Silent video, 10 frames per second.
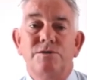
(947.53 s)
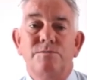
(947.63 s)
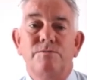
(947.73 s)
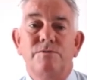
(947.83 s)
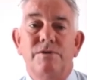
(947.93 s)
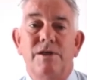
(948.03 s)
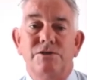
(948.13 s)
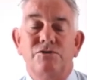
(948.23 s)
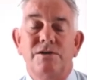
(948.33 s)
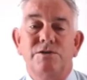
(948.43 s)
that
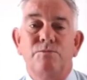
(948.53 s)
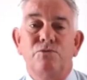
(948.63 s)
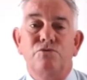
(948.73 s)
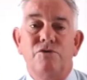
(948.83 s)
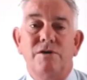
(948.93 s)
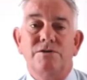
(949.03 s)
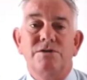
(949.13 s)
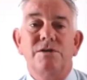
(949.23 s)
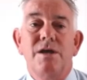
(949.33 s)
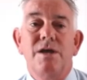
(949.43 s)
transport drugs
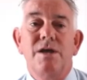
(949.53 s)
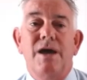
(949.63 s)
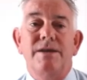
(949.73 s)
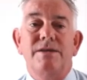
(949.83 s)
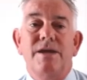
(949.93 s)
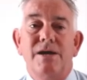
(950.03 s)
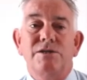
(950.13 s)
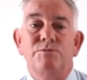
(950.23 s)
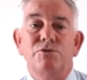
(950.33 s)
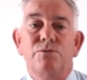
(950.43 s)
and cash
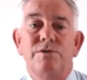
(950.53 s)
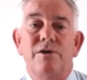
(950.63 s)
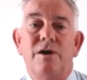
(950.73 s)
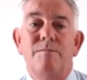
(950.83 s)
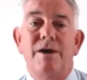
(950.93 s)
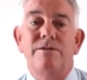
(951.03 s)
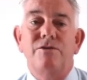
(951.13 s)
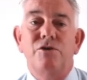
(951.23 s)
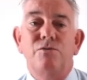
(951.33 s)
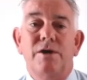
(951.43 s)
between the Isle of Man and
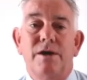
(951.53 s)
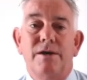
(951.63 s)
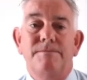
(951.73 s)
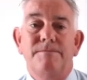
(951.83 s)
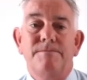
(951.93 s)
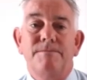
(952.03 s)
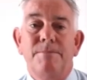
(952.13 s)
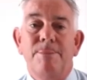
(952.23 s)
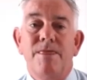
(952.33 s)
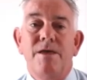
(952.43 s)
the UK.
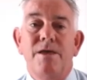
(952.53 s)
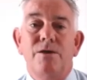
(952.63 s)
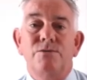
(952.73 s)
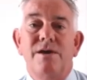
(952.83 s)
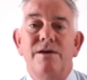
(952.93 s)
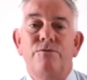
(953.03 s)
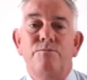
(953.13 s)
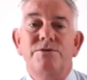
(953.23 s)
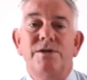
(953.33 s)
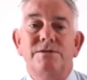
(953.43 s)
It was therefore
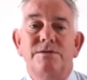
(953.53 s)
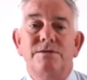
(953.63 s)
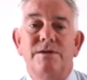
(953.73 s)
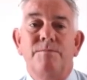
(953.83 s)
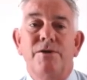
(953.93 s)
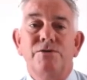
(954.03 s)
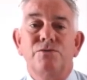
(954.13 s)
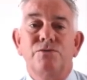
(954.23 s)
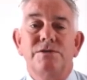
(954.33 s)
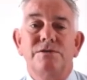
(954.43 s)
predicted that the postal
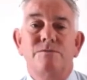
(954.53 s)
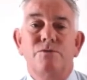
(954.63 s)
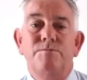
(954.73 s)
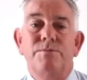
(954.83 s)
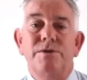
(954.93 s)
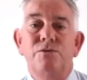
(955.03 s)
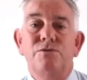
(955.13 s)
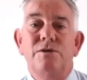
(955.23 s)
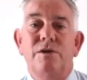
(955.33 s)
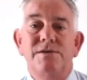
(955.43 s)
system would be
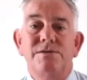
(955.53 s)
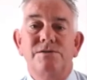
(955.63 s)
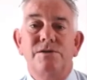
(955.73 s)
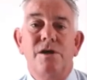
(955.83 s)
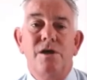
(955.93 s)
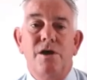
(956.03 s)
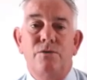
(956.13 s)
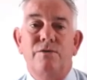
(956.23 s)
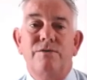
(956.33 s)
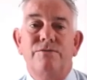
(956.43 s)
utilised in
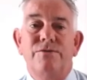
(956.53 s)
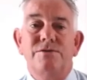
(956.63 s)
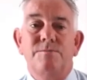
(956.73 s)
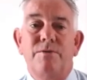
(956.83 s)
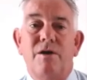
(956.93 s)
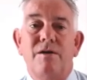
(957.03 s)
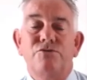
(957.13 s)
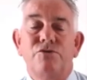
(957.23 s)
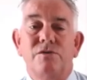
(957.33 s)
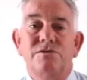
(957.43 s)
order for the supply of
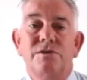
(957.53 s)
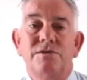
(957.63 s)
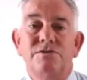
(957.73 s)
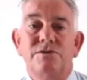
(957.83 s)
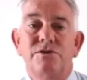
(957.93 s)
drugs to continue.